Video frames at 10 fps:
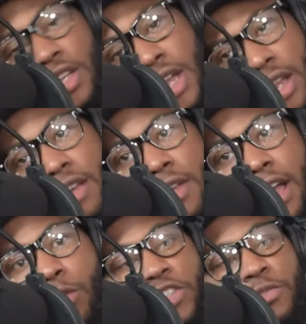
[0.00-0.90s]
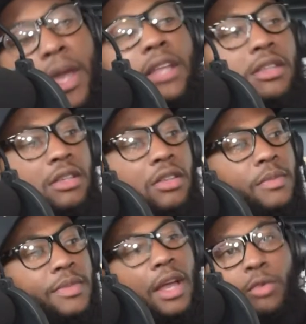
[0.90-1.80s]
love you, I respect it. You know what I'm
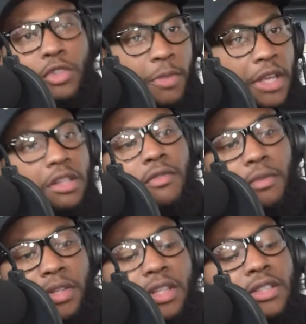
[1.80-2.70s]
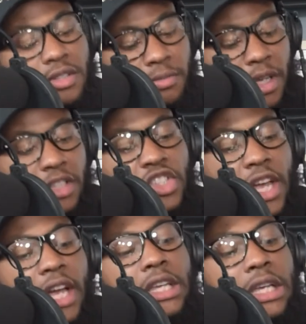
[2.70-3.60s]
saying? I'm respecting it from a distance. But
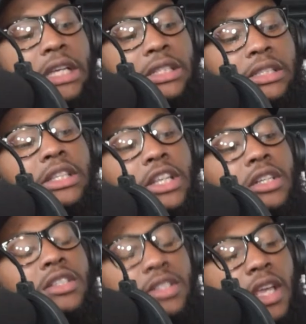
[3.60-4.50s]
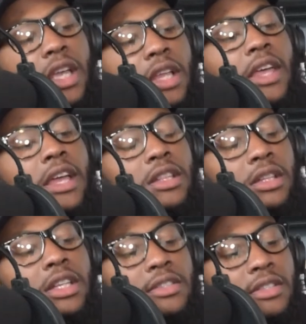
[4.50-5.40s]
Sean King literally said that,
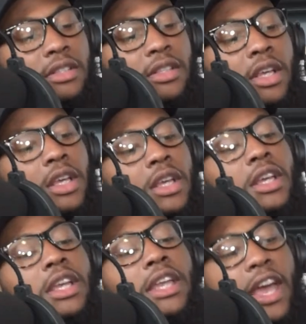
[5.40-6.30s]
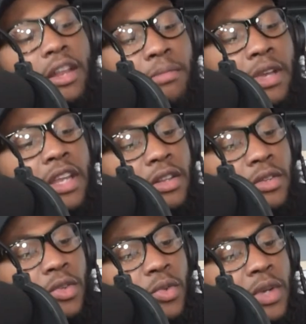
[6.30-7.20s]
listen, he had a meeting
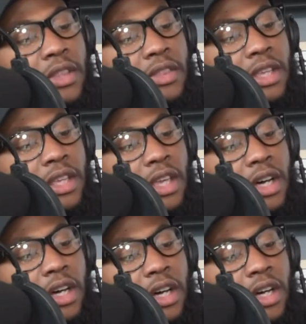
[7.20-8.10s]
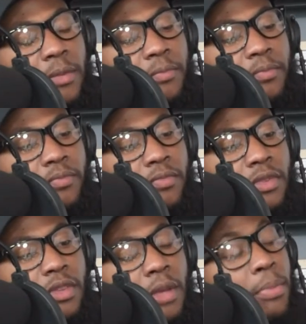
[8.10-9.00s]
with the
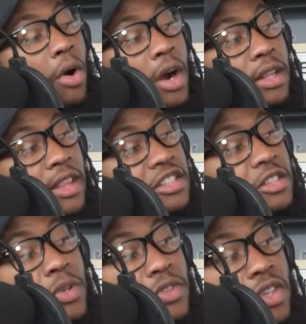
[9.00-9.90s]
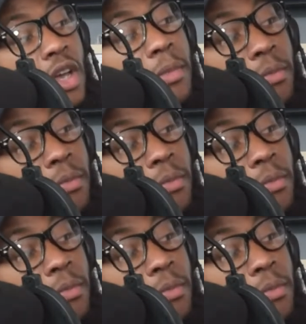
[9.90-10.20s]
party that's supposed to come in